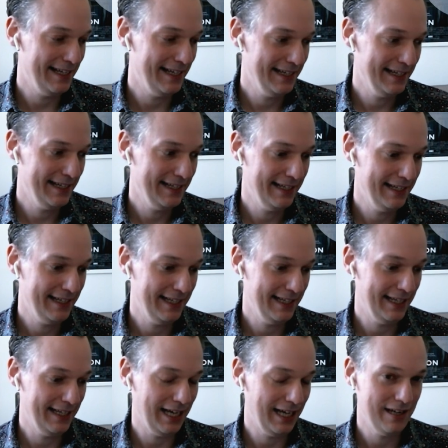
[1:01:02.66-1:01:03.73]

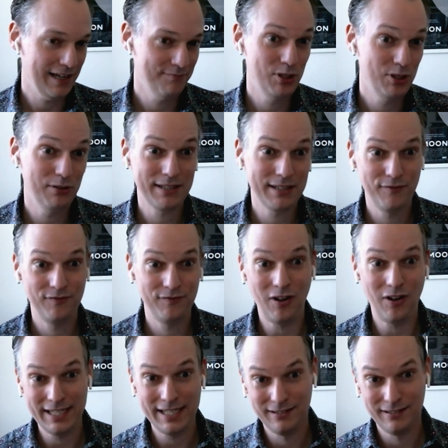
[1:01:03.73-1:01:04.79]
I'm doing the
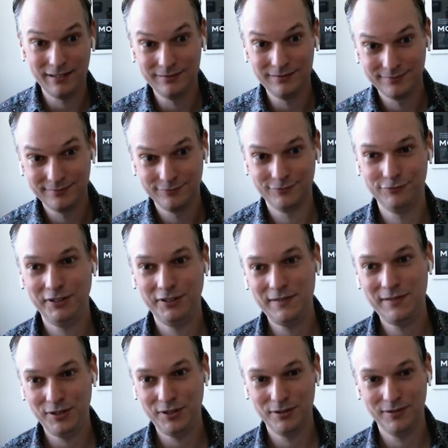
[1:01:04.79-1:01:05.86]
final
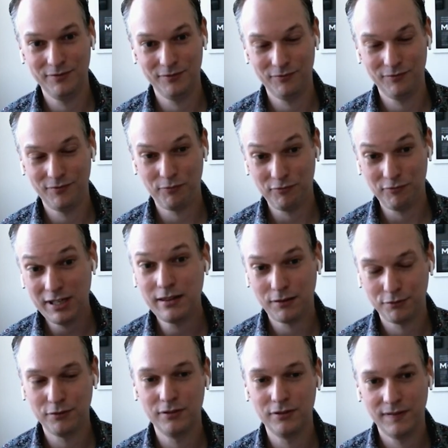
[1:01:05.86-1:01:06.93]
read
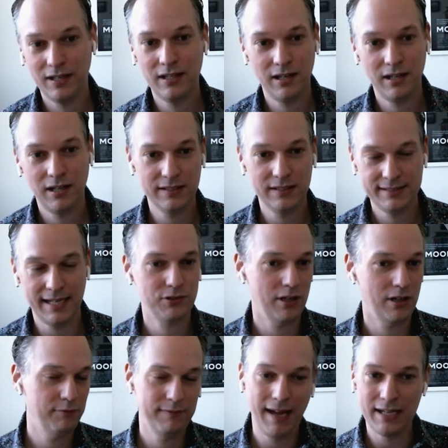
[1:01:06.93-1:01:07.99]
through of our tech
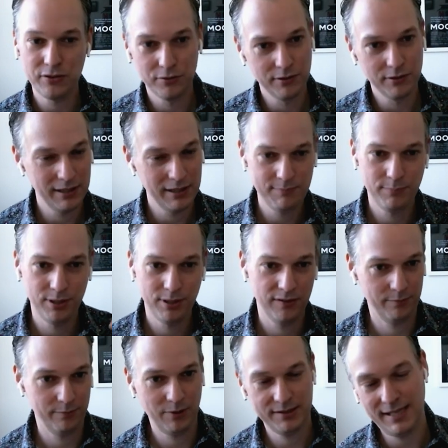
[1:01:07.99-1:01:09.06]
draft. We've had all the input
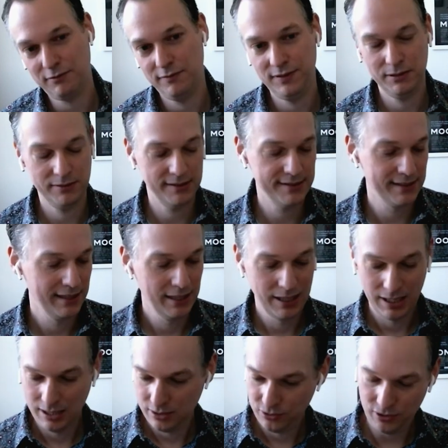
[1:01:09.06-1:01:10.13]
from our tech reviewers.
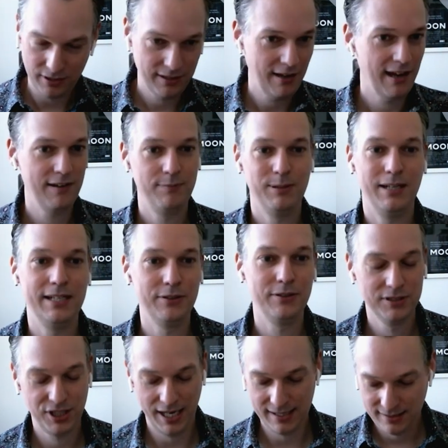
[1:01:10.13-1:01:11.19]
John and I applied
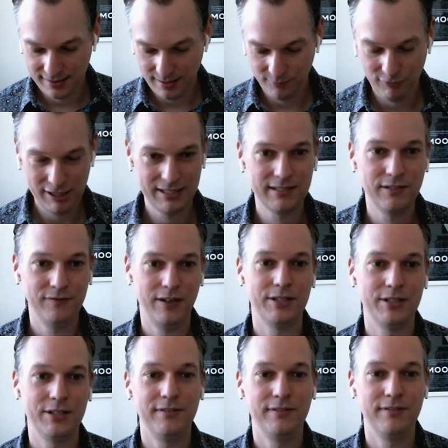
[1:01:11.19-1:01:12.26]
all the changes. I'm reading the
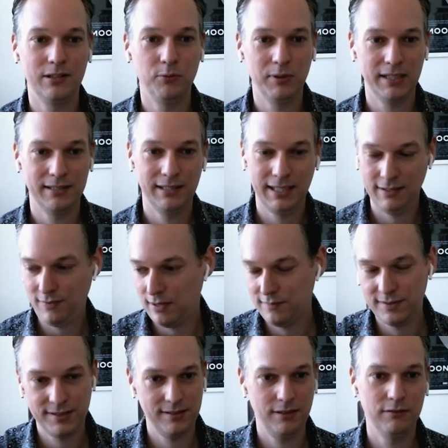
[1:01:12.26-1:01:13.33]
final thing that we're going to give
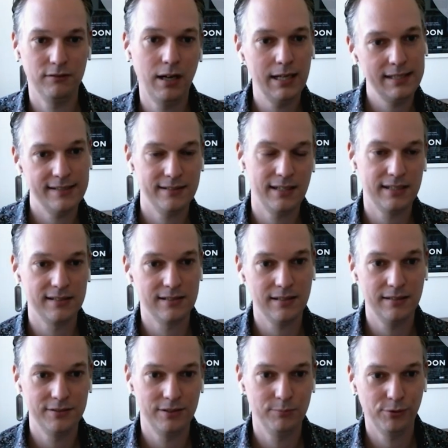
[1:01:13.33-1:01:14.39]
over to O'Reilly so they can
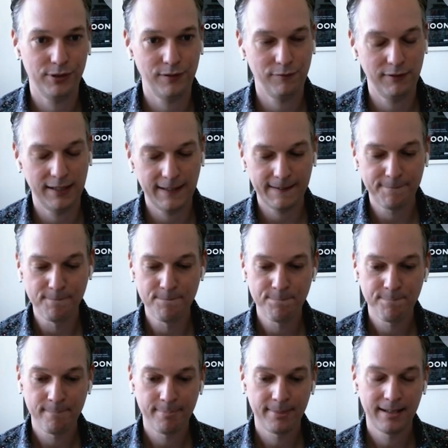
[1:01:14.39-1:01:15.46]
start doing
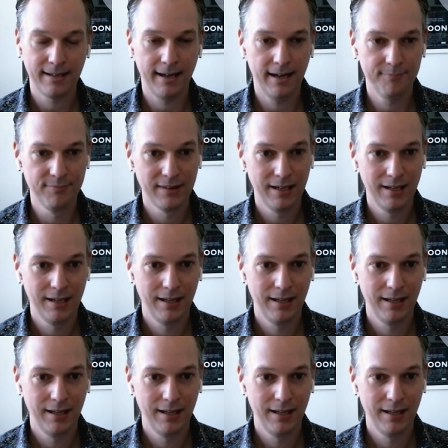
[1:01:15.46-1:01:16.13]
proofreading.